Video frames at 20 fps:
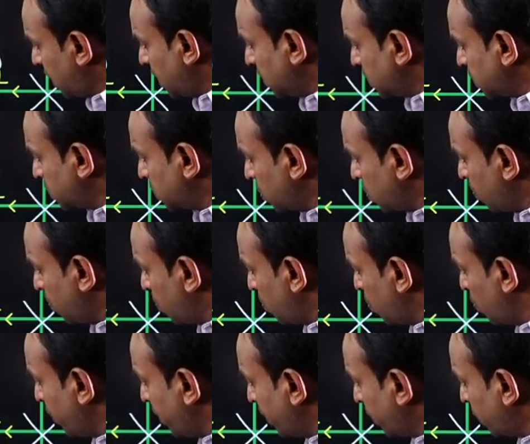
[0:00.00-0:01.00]
also
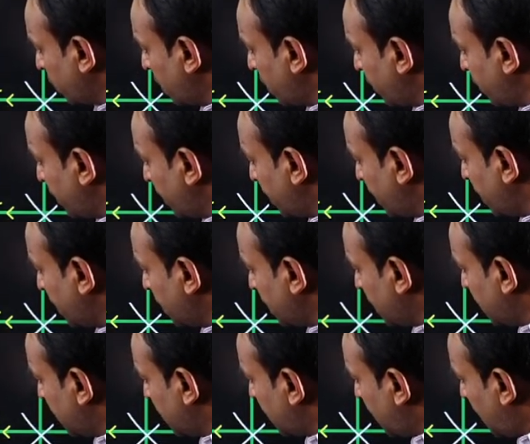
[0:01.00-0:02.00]
moving to the infinity,
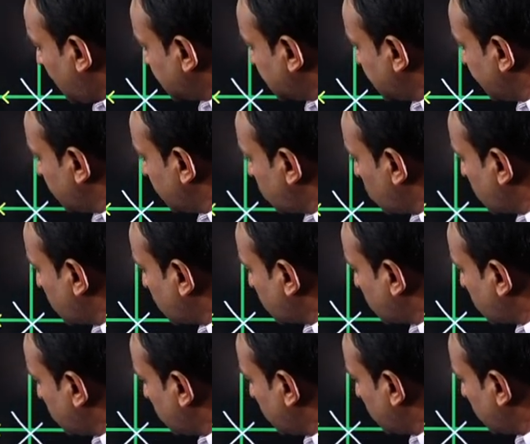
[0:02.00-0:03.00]
asymptote
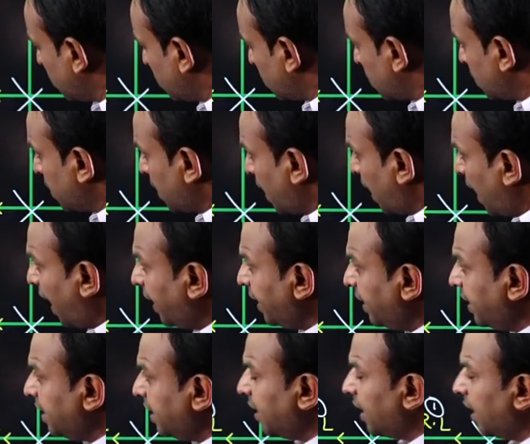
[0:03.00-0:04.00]
two,
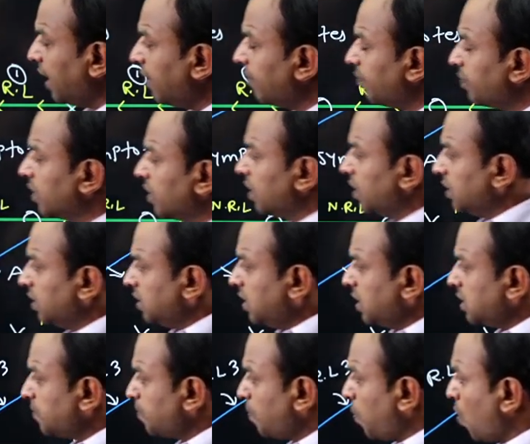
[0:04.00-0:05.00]
and here.
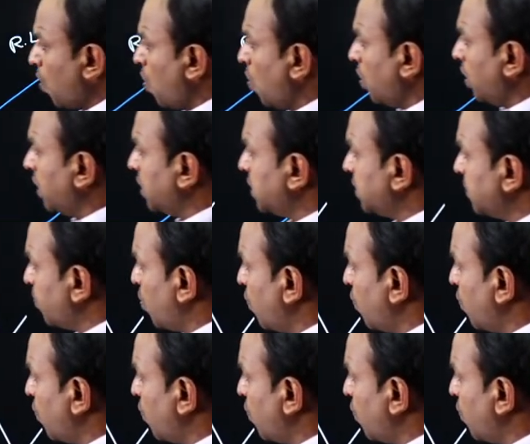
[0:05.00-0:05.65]
This pole is